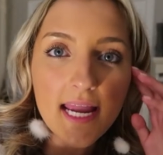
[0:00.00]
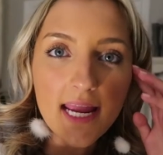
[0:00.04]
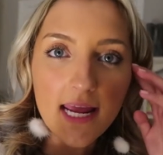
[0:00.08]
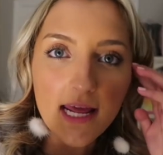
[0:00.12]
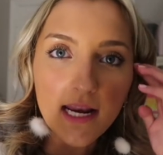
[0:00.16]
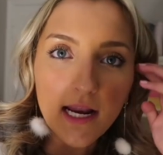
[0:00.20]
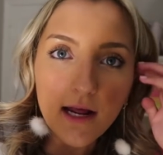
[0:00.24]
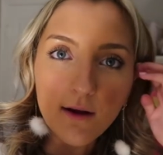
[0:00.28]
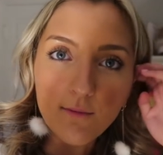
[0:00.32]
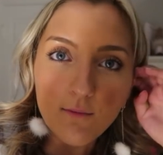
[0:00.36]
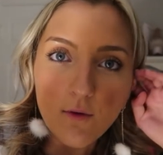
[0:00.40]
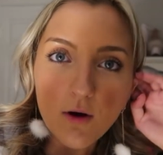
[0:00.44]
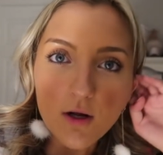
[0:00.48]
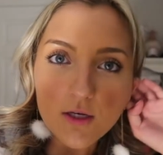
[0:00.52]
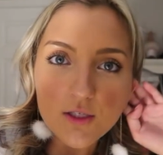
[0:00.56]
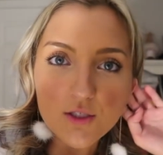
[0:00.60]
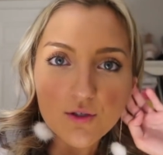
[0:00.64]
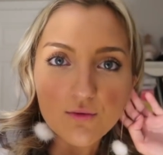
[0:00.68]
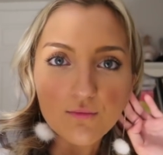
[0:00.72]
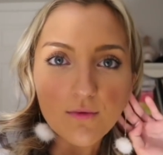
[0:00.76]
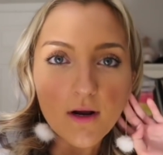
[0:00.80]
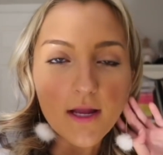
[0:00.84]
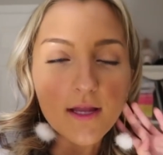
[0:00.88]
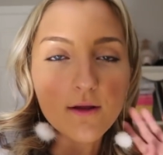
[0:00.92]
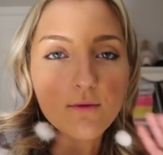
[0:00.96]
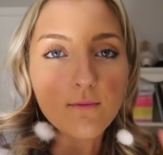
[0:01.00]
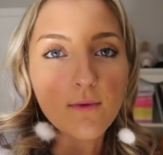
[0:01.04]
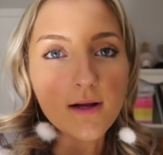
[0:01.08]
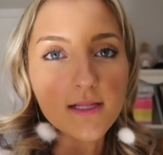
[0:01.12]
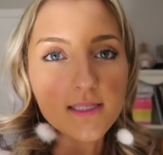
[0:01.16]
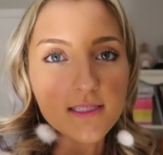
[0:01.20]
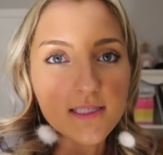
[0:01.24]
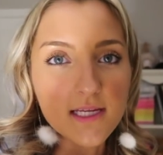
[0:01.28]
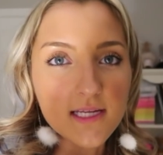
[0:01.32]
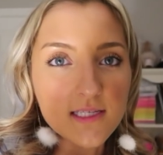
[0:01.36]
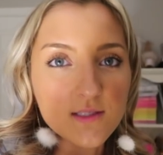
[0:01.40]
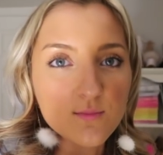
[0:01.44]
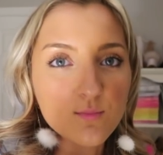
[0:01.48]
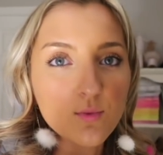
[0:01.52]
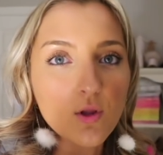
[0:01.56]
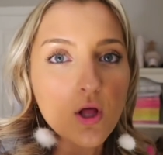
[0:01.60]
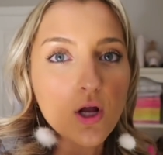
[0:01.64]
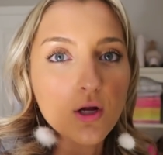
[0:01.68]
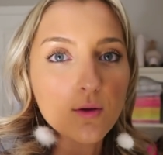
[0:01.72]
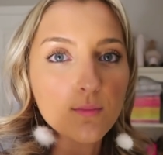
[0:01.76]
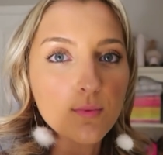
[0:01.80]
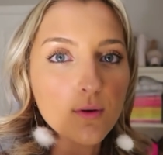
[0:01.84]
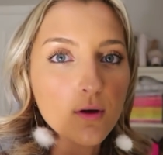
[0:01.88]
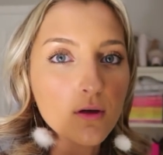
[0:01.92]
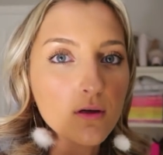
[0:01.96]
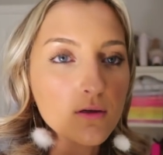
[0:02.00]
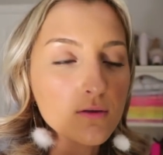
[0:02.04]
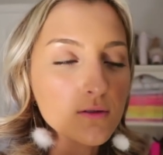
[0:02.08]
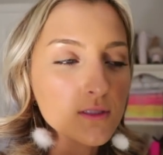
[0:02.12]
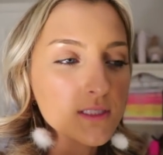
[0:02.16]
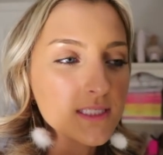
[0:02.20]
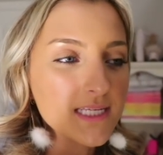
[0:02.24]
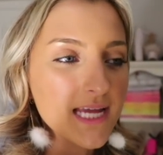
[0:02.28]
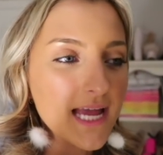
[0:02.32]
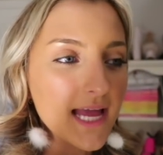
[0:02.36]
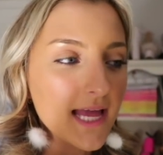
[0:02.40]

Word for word: and I want to write Wednesday's blog post,